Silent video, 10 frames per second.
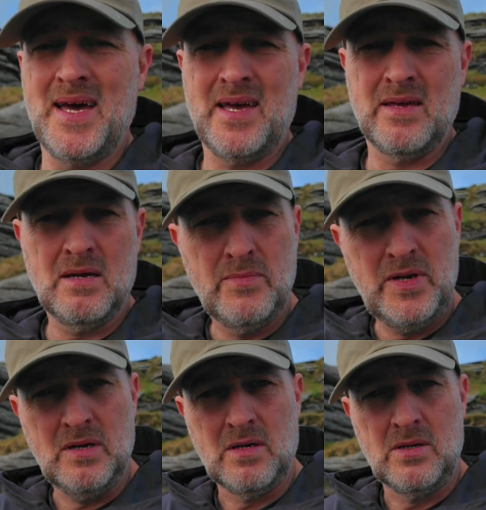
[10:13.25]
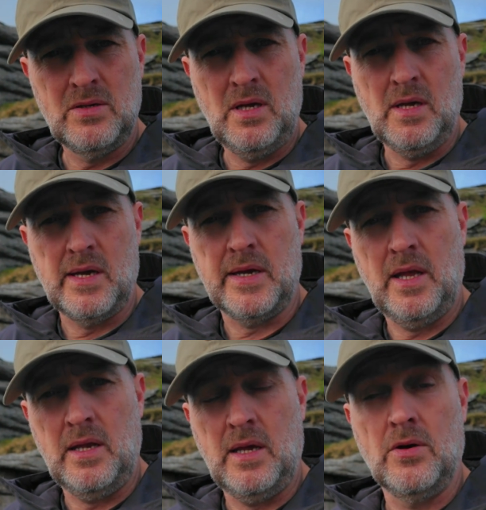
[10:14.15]
The company are looking at
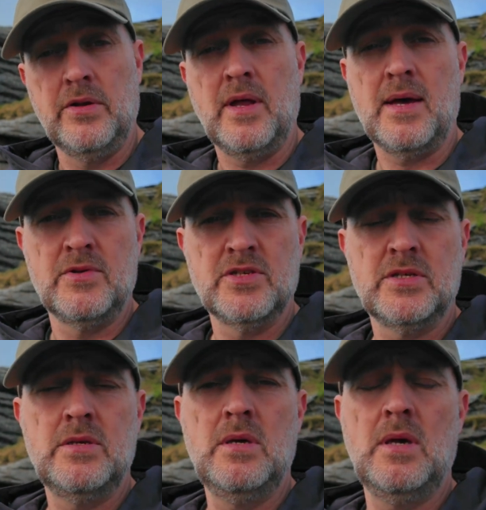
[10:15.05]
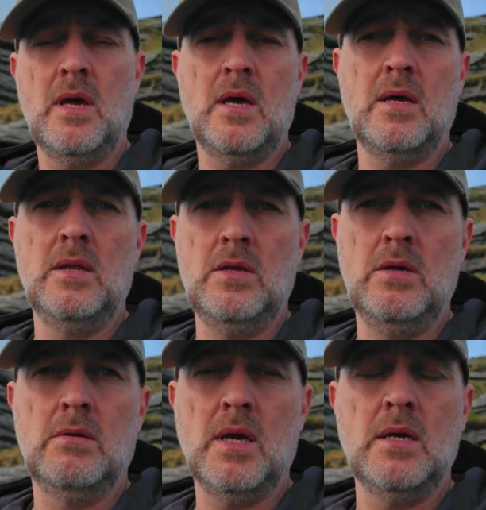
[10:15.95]
getting it on Amazon in
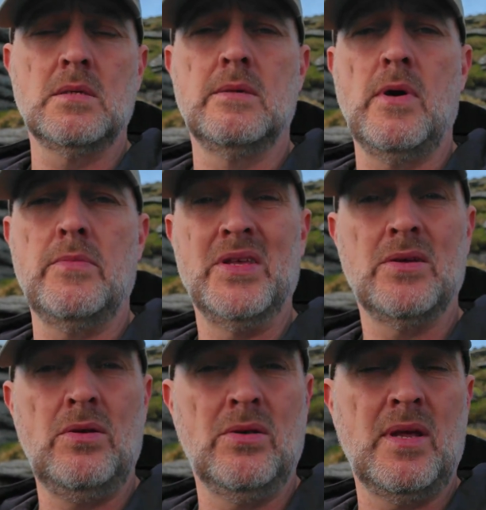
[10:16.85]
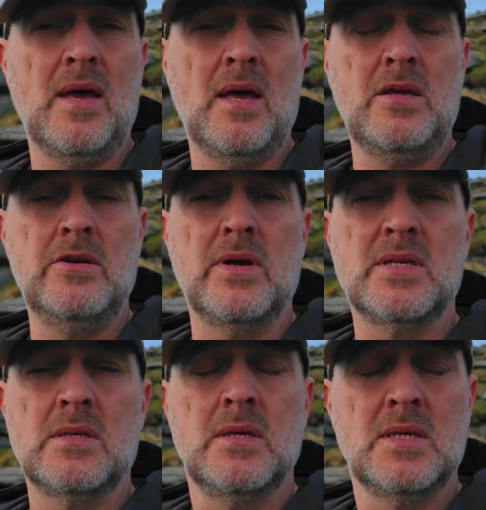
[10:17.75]
the UK, because at the moment it's only on the
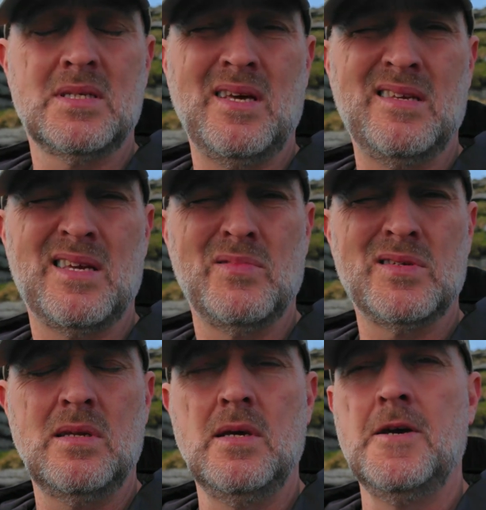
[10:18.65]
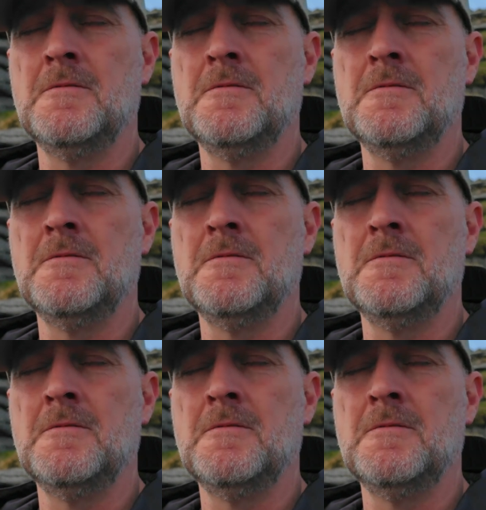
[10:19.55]
US States Amazon.